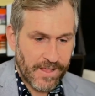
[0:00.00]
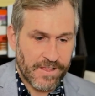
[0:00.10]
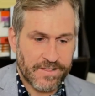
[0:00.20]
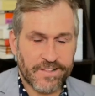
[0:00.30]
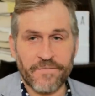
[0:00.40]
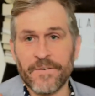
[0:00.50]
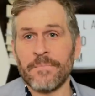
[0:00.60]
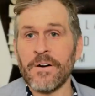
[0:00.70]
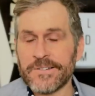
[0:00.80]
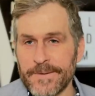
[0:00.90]
So for
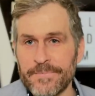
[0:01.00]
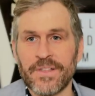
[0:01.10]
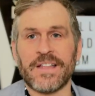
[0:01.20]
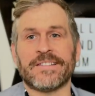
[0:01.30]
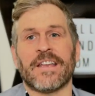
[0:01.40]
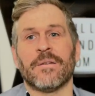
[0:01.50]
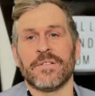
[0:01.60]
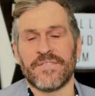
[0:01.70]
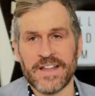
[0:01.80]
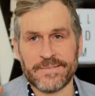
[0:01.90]
most people, that's
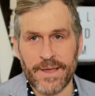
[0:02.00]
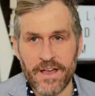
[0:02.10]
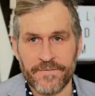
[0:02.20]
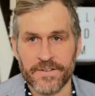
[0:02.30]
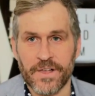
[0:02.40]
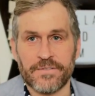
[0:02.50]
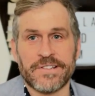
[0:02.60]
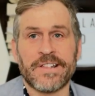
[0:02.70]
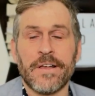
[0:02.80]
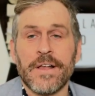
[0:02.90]
terrible advice. Pay off your
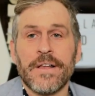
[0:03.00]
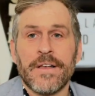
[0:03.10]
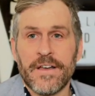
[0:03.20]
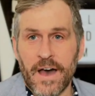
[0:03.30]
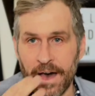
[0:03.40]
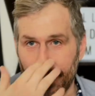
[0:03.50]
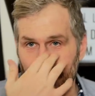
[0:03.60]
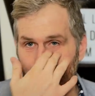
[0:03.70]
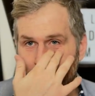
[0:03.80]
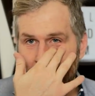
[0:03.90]
loans.
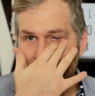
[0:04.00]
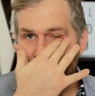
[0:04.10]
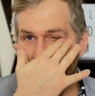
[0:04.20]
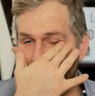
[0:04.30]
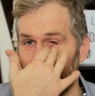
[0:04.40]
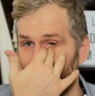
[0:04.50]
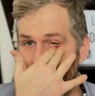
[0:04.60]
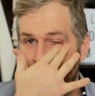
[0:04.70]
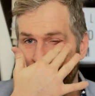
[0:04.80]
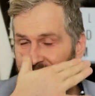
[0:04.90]
If you're a little
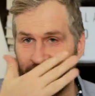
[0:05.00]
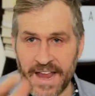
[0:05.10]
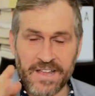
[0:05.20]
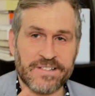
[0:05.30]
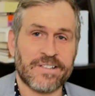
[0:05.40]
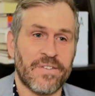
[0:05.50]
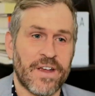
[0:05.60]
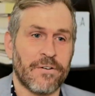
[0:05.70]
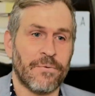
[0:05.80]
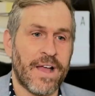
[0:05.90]
bit more advanced,
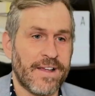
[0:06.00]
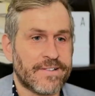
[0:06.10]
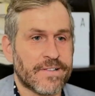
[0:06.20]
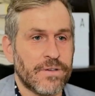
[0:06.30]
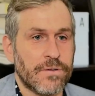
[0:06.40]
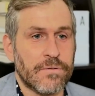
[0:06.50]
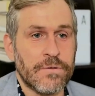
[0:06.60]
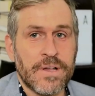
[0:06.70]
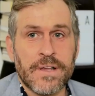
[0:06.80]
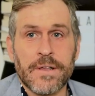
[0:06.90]
there are ways
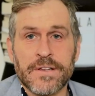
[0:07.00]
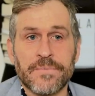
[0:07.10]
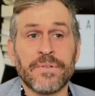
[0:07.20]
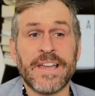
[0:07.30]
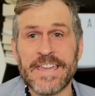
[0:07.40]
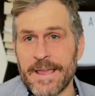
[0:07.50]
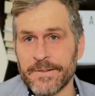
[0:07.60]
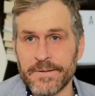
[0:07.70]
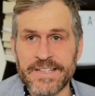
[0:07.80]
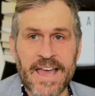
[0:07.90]
to play
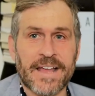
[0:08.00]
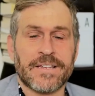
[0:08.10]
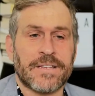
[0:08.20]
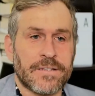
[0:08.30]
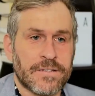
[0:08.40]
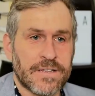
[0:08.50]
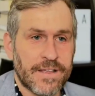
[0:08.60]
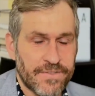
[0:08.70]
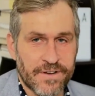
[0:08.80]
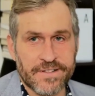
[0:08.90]
games with debt.
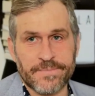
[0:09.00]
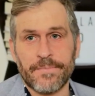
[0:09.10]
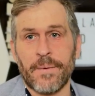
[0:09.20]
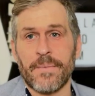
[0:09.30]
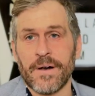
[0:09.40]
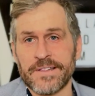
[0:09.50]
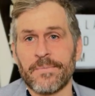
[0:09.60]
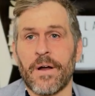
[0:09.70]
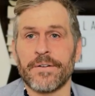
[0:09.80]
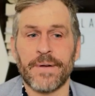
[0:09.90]
And there's a
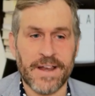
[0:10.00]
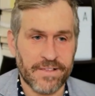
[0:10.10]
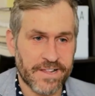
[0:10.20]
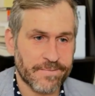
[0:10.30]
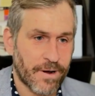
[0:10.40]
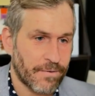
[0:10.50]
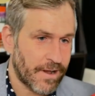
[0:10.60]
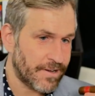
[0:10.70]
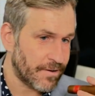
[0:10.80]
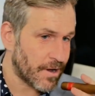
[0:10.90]
smarter way and a less smart
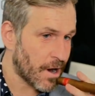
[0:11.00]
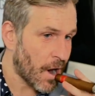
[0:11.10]
way to do it.